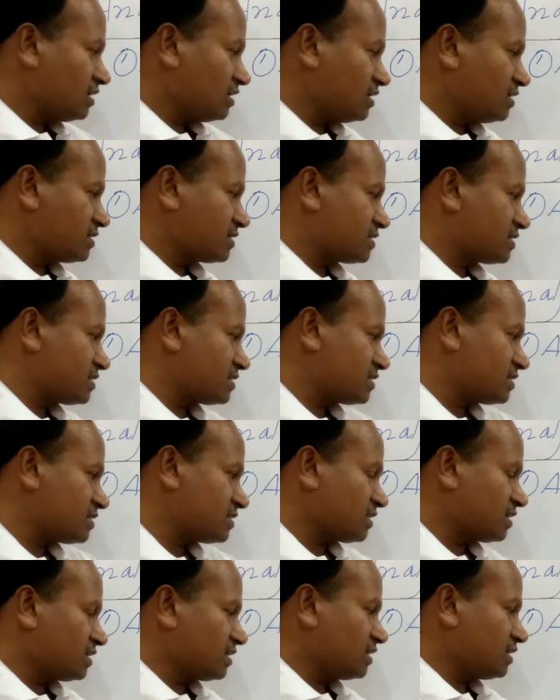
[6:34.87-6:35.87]
is
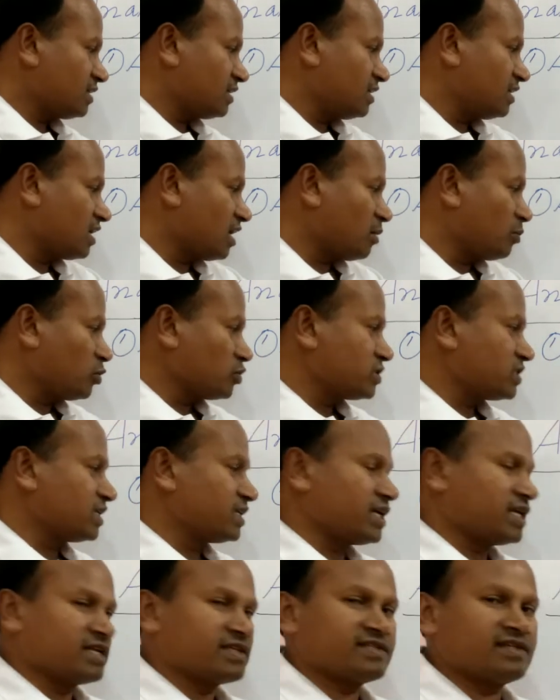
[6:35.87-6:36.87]
in opposite
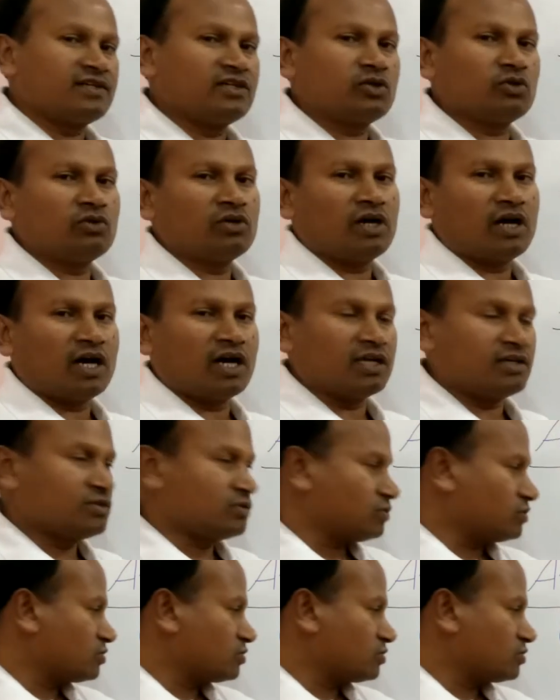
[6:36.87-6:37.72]
direction to I2.